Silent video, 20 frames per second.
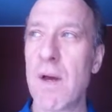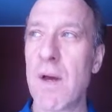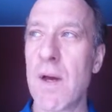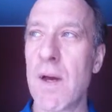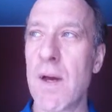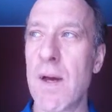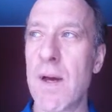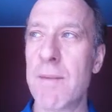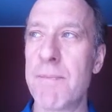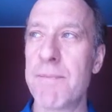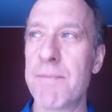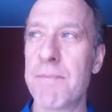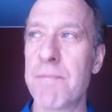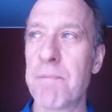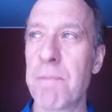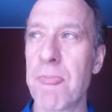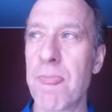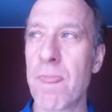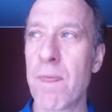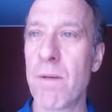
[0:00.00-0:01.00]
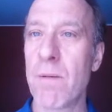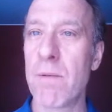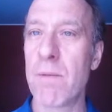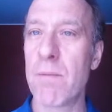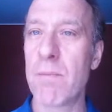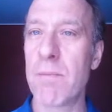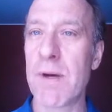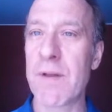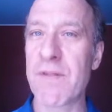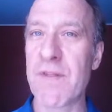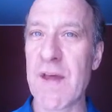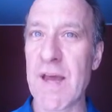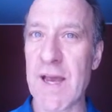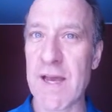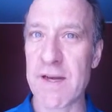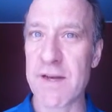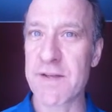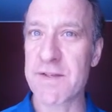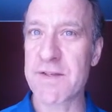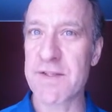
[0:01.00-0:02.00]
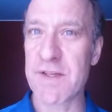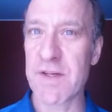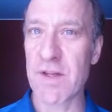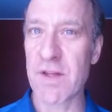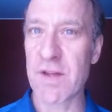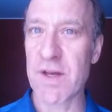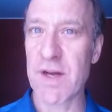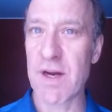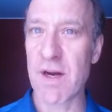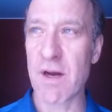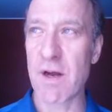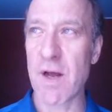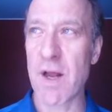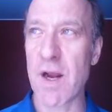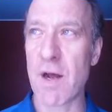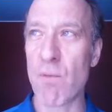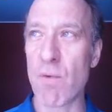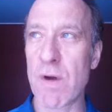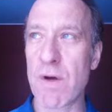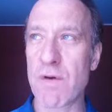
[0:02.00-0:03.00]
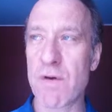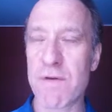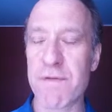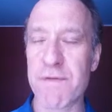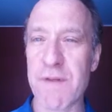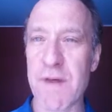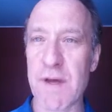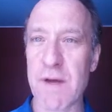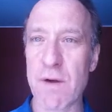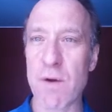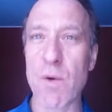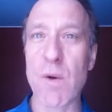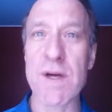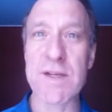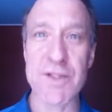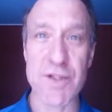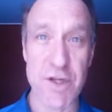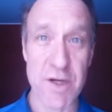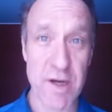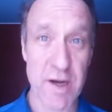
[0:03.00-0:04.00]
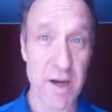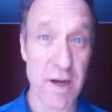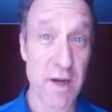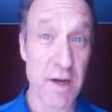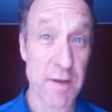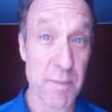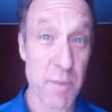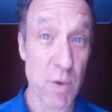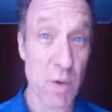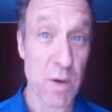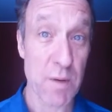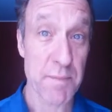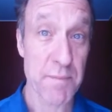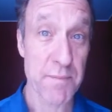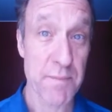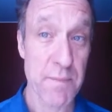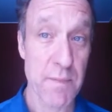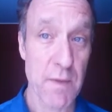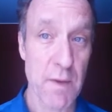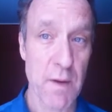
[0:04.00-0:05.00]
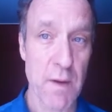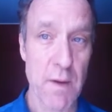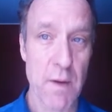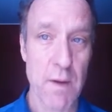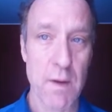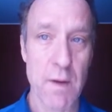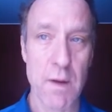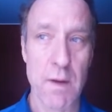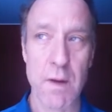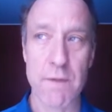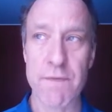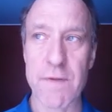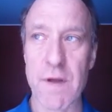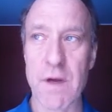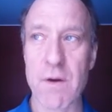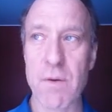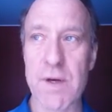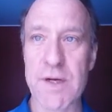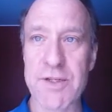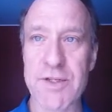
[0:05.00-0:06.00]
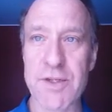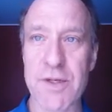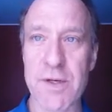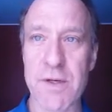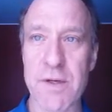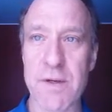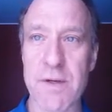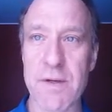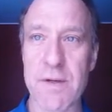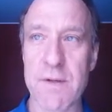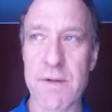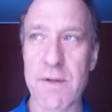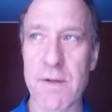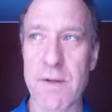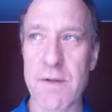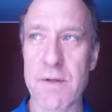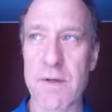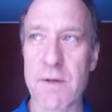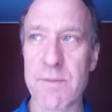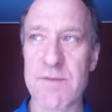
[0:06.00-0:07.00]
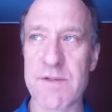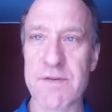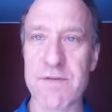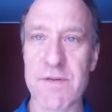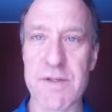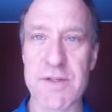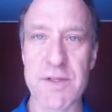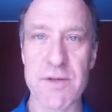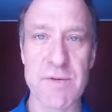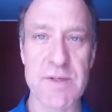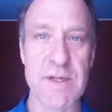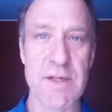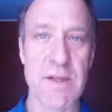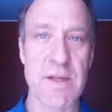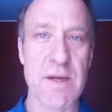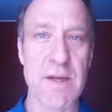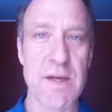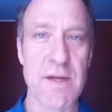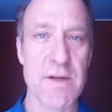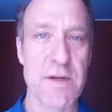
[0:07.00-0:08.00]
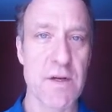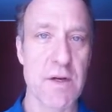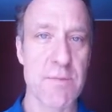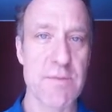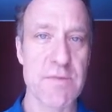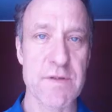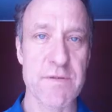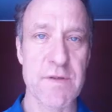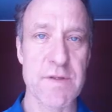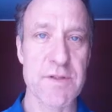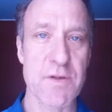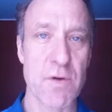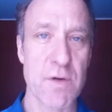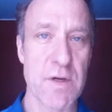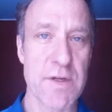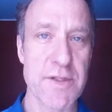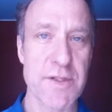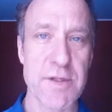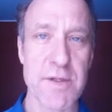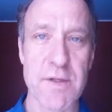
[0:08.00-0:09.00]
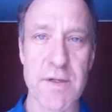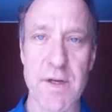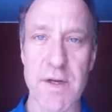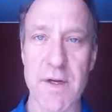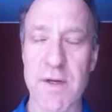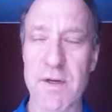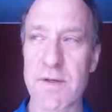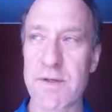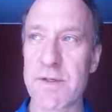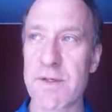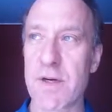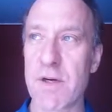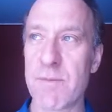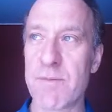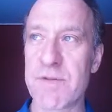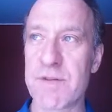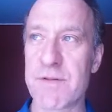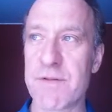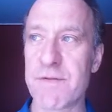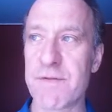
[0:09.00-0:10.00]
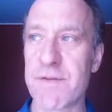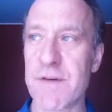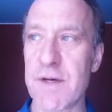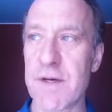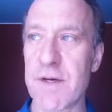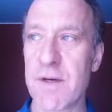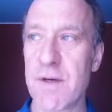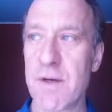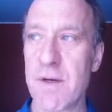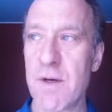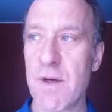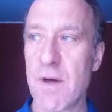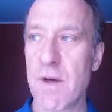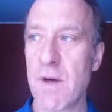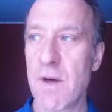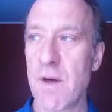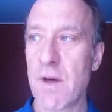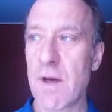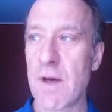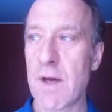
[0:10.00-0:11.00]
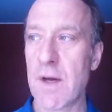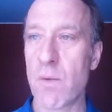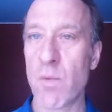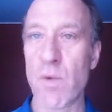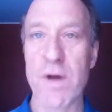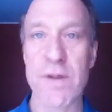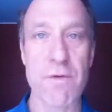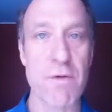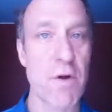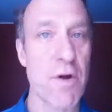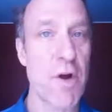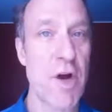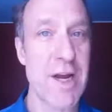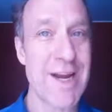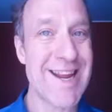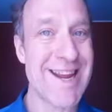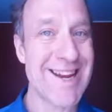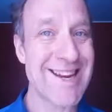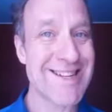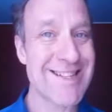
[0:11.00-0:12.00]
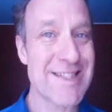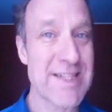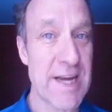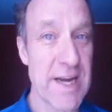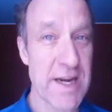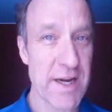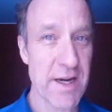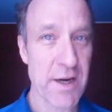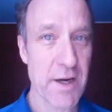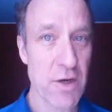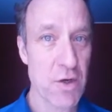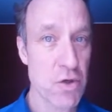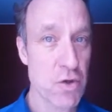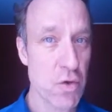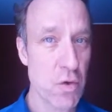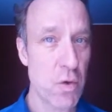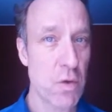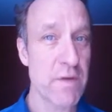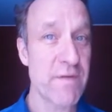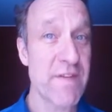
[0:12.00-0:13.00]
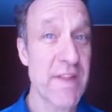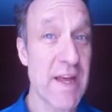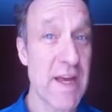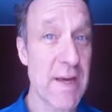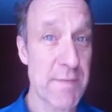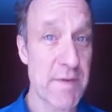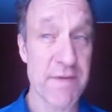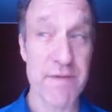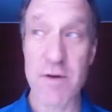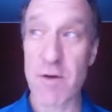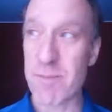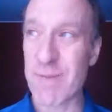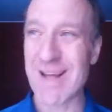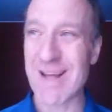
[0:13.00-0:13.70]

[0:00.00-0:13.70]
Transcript: Um, but the hate is still there, and I wonder if they question it anymore. If they question it in terms of its utility, in terms of its origin, and in terms of. Uh, uh, whether or not it has taken control of them, if they're